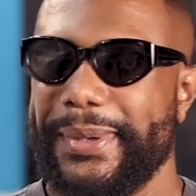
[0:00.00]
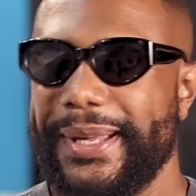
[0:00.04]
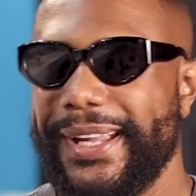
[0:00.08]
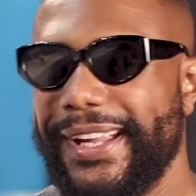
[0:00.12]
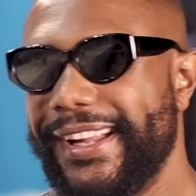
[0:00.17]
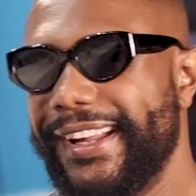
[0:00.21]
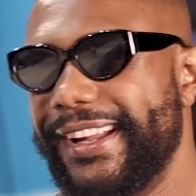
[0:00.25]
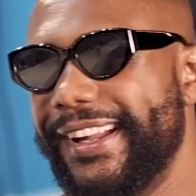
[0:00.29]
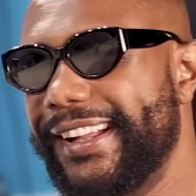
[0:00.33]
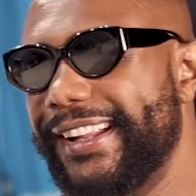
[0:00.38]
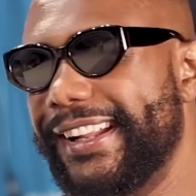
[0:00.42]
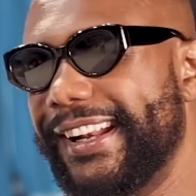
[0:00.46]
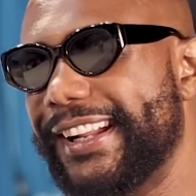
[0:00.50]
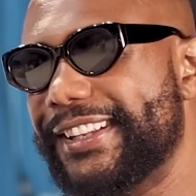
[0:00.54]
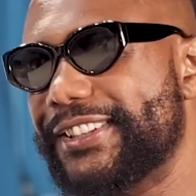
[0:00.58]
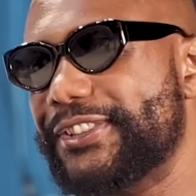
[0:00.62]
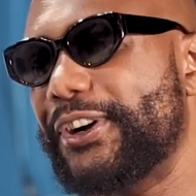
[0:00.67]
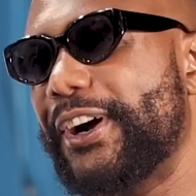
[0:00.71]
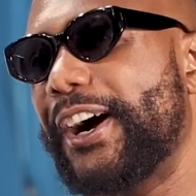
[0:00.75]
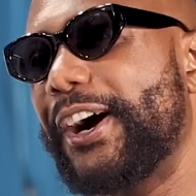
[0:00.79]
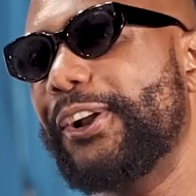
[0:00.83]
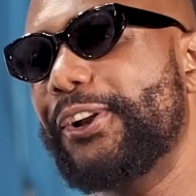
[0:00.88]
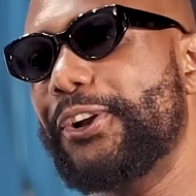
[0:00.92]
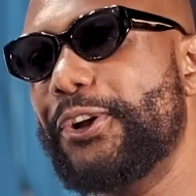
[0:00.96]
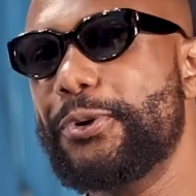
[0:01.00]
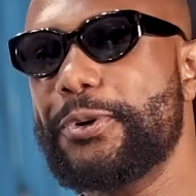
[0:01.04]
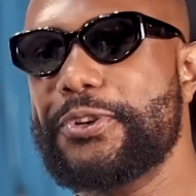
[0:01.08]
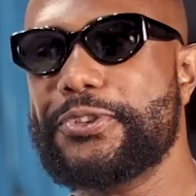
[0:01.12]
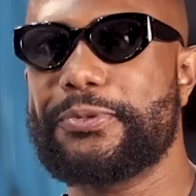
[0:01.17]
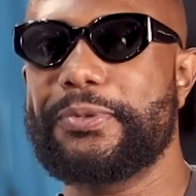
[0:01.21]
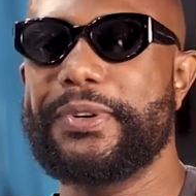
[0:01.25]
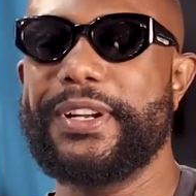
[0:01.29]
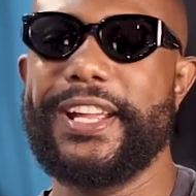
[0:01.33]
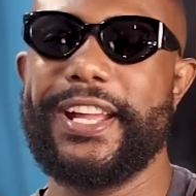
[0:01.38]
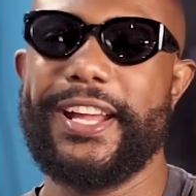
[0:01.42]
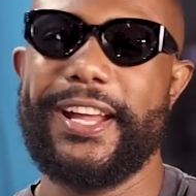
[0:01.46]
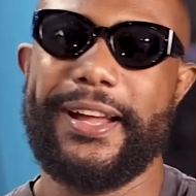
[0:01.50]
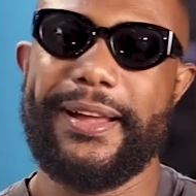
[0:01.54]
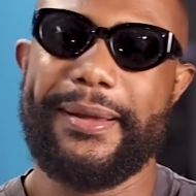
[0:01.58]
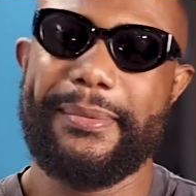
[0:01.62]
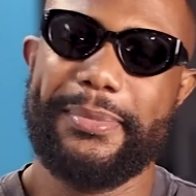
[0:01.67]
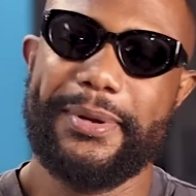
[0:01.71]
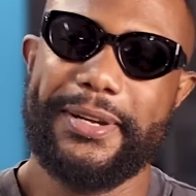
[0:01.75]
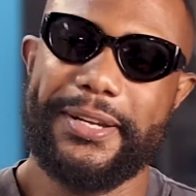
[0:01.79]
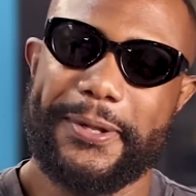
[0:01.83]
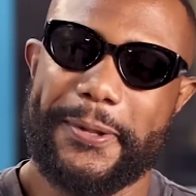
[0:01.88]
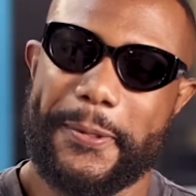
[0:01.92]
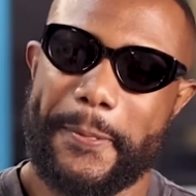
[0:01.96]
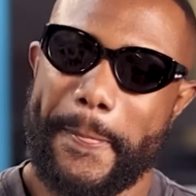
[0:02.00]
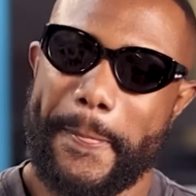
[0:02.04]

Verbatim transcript: Man, so how long was rehab?